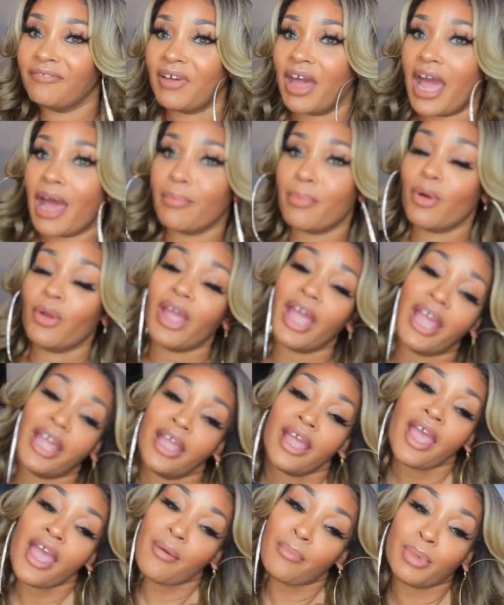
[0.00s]
vibe, okay?
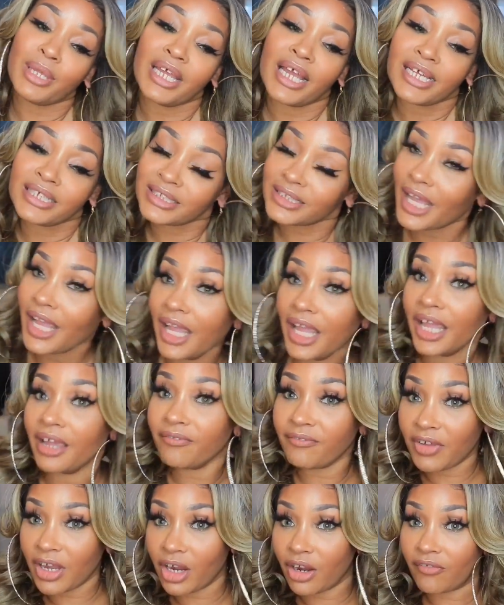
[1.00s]
Beyonce
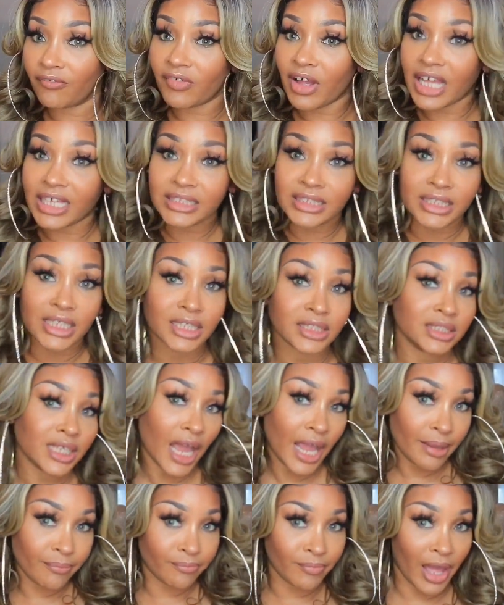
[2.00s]
and Farrah Fawcett
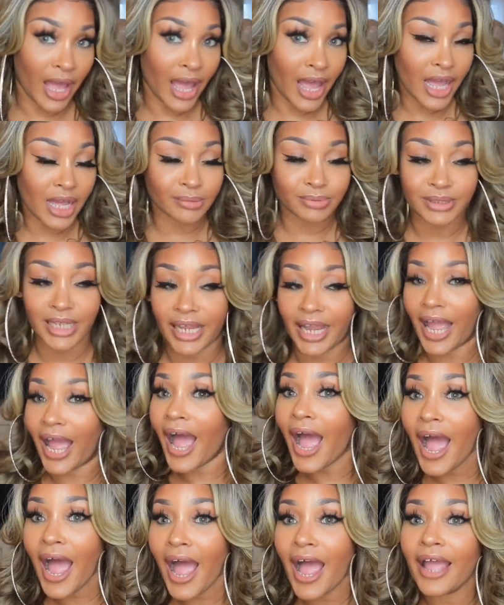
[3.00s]
type vibes. Like,
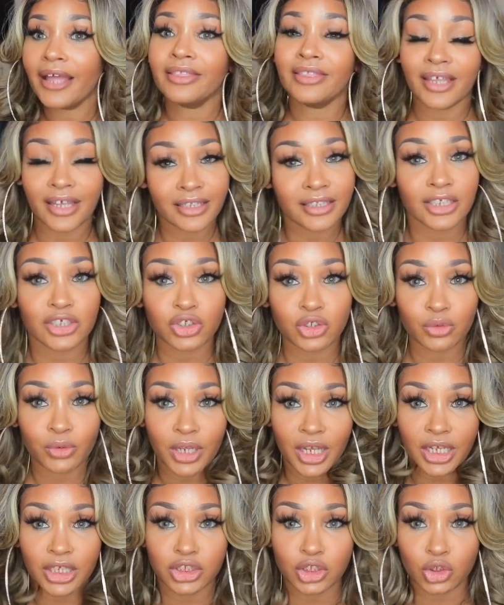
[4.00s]
I think this
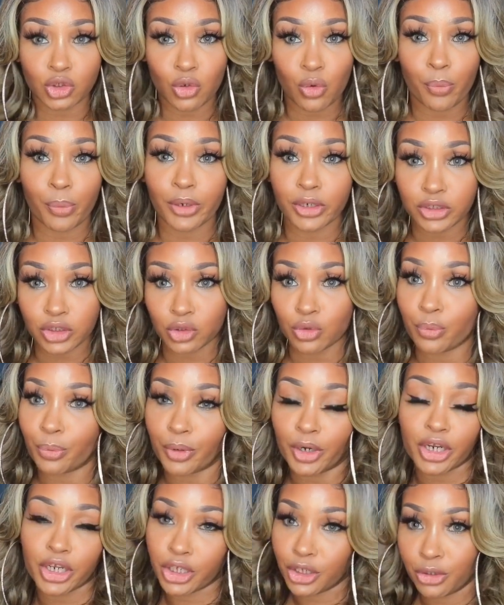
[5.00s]
unit is super,
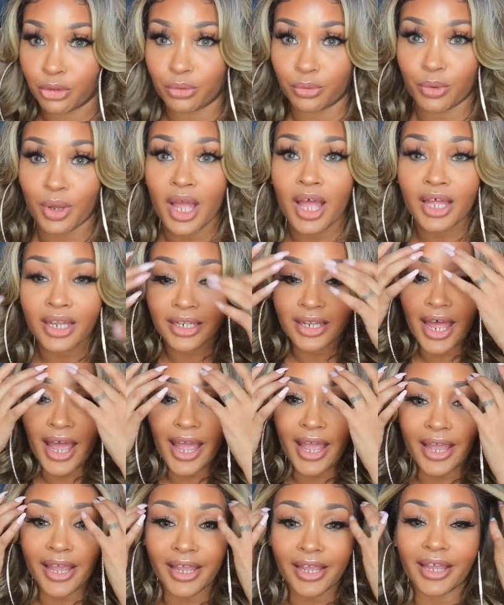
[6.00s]
super cute.
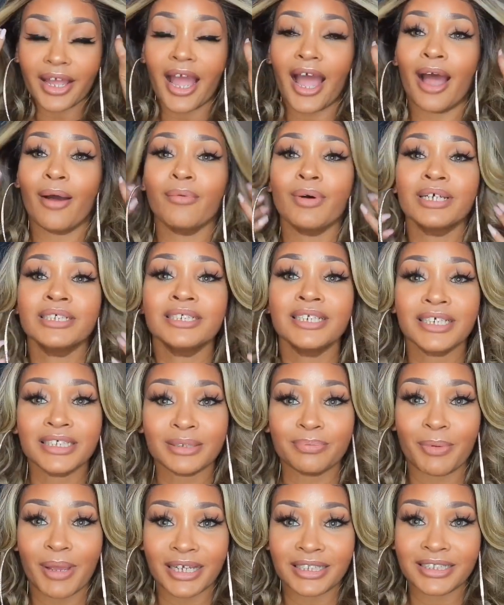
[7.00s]
Like, I wasn't
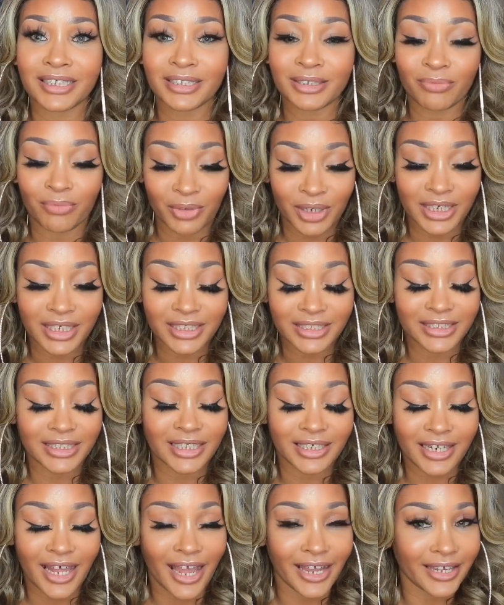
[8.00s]
expecting really to
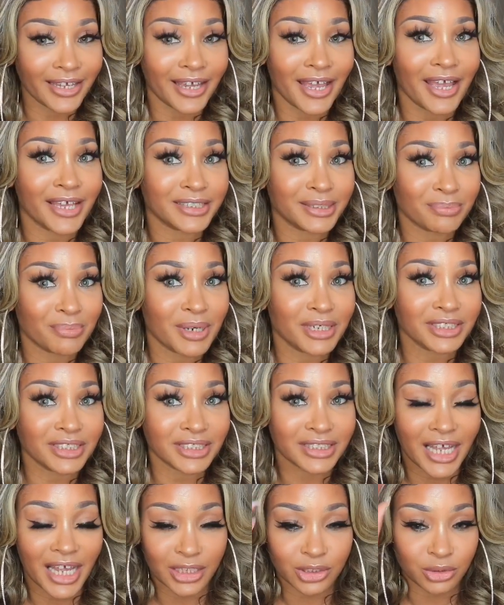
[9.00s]
like it as much
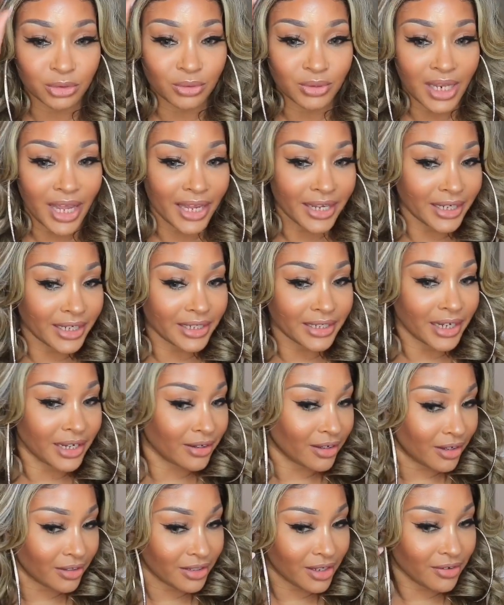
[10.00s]
as I do like it. Now,
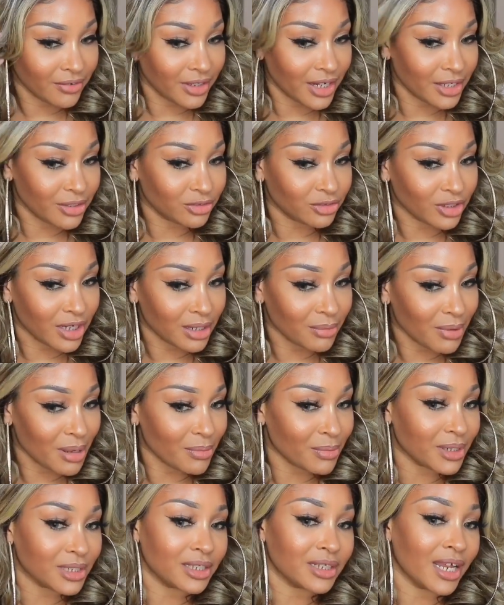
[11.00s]
hold on. Now, you trying to make
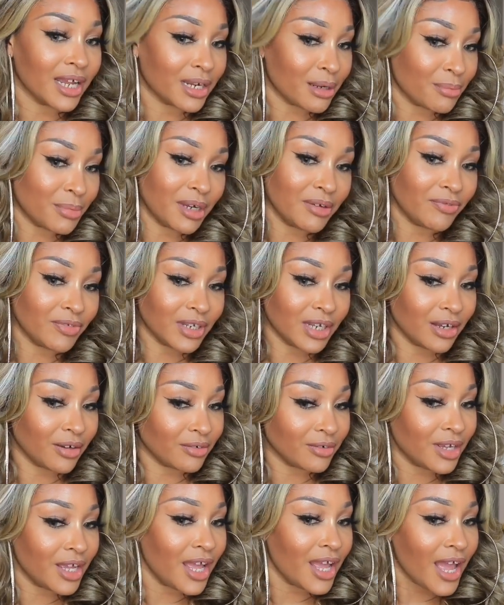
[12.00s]
me look like a
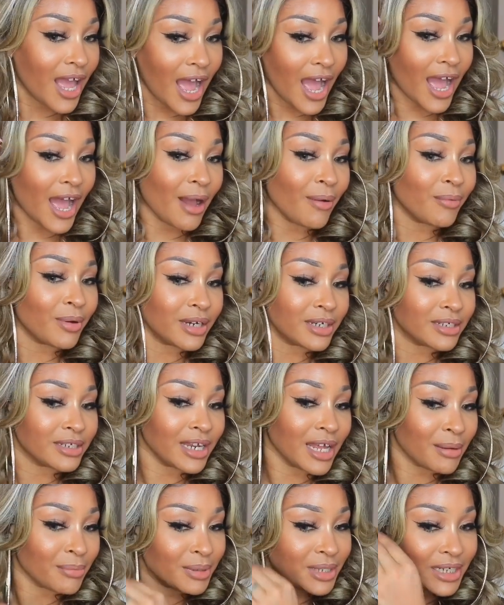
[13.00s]
buffalo. I want to look
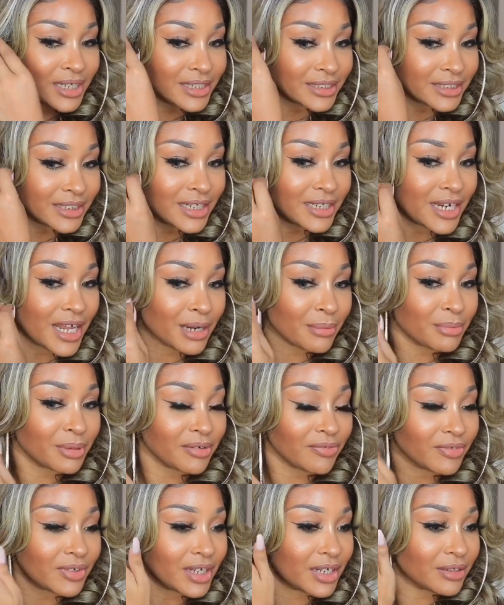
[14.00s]
like Beyonce, not a
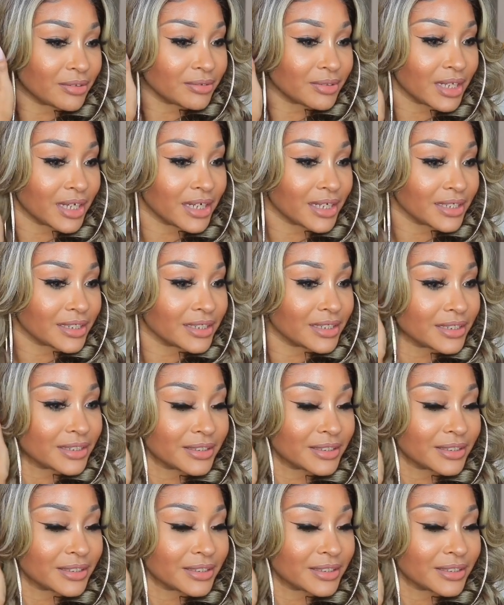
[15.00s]
buffalo. Like,